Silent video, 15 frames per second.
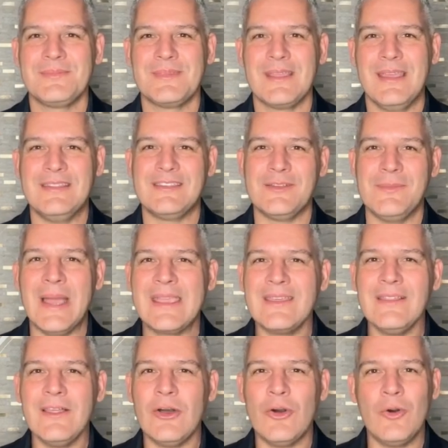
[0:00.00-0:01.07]
In
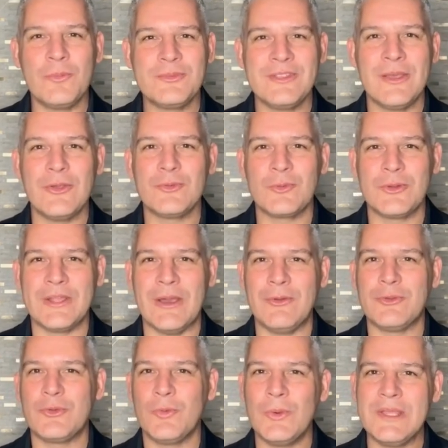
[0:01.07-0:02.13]
Temecula, home sales were
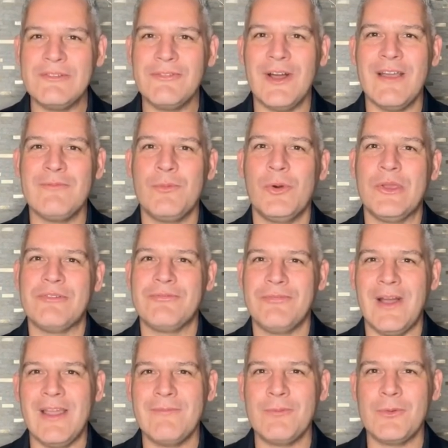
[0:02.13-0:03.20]
down
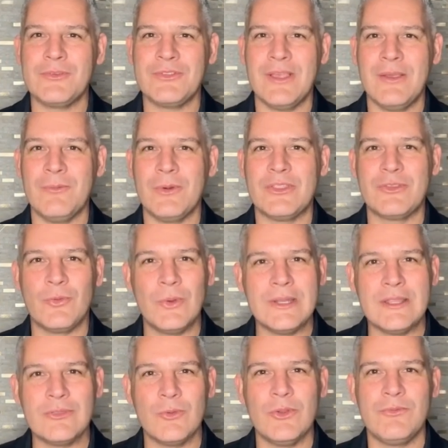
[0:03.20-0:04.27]
25.5% with
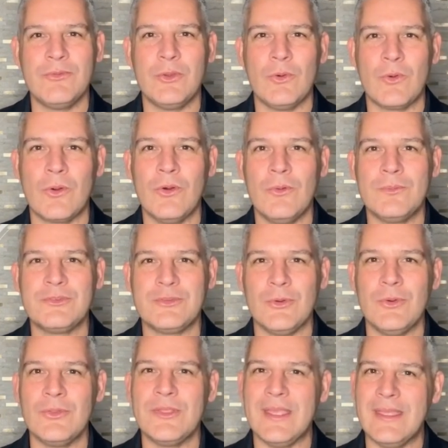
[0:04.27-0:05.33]
23 fewer homes
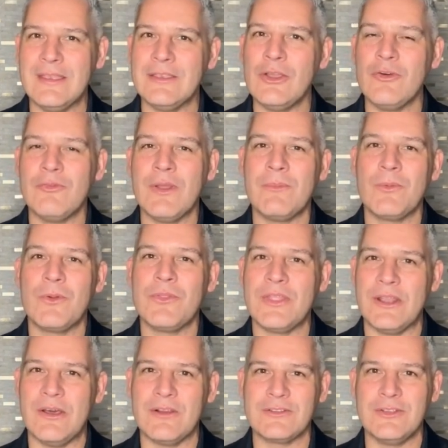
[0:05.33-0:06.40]
sold in November
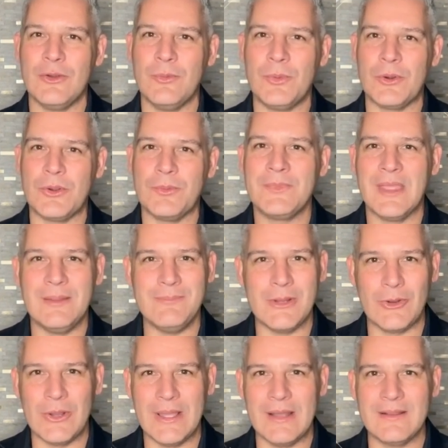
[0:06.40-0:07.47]
than October. In
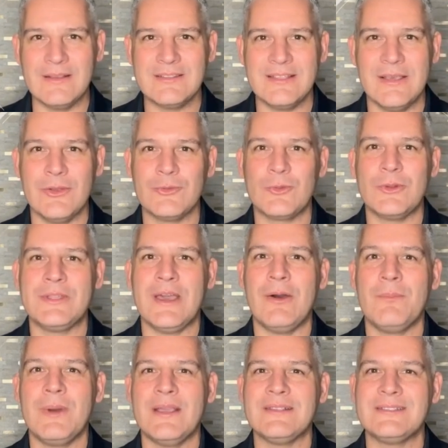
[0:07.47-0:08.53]
Murrieta, sales were
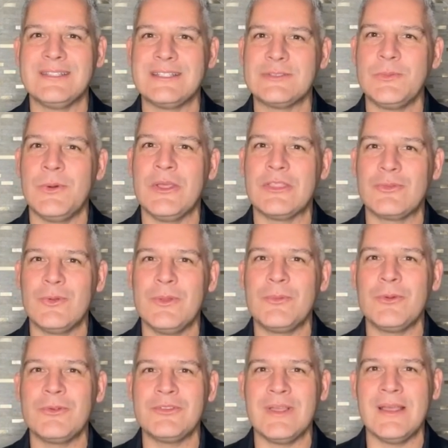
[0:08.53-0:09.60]
down by
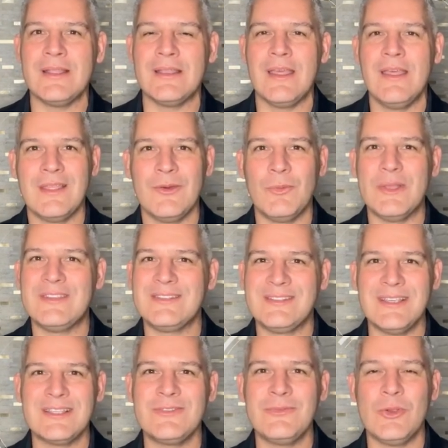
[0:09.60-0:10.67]
6.3% with
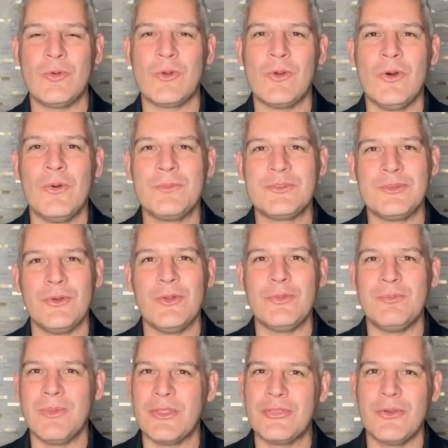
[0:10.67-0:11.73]
6 fewer homes
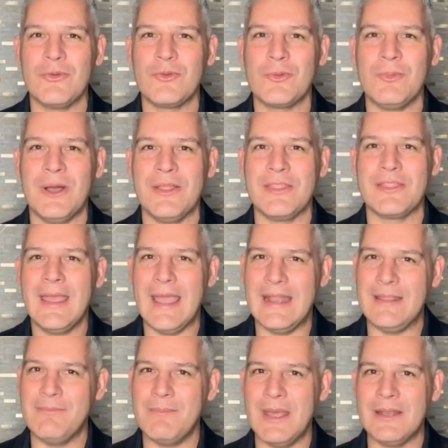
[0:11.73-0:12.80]
sold month over month.
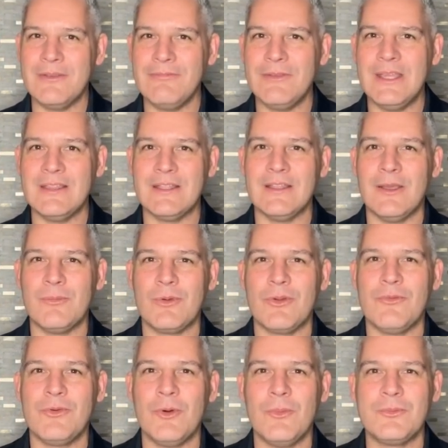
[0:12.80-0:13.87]
And in Menifee, the
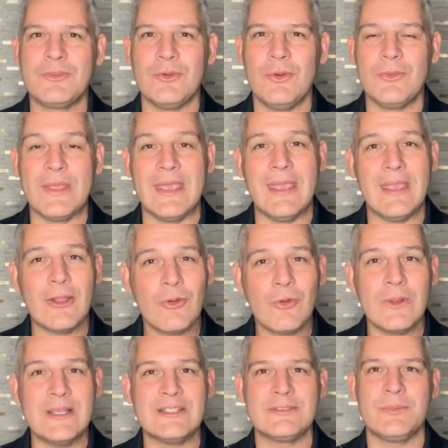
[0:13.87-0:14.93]
number of homes sold
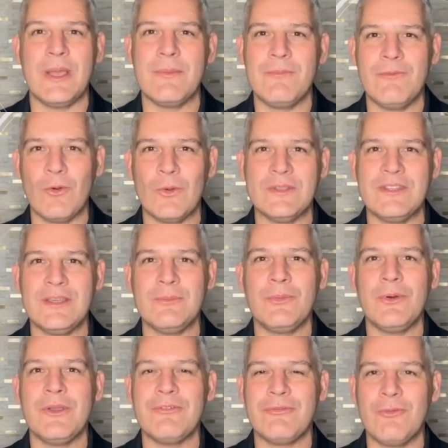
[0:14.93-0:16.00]
increased by
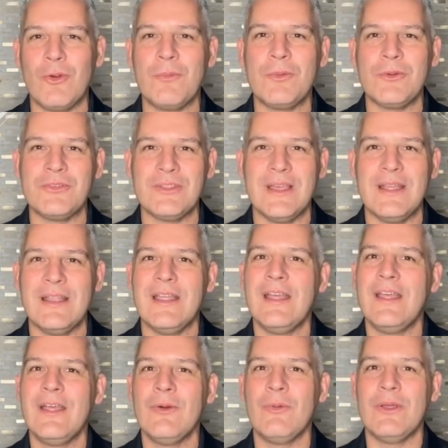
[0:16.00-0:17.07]
14.4%
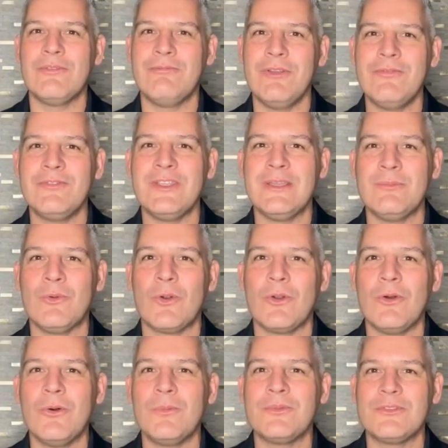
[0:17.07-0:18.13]
with 15 more
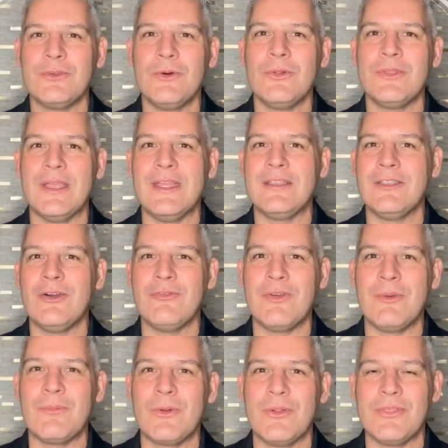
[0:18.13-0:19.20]
homes sold in
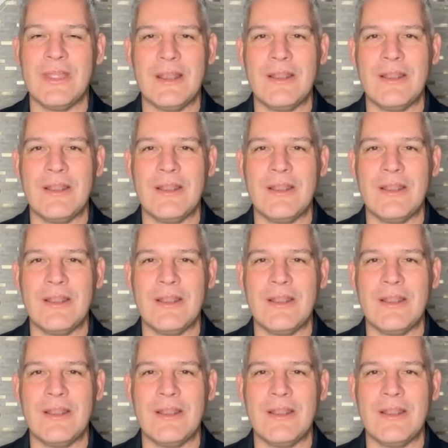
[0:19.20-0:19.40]
November than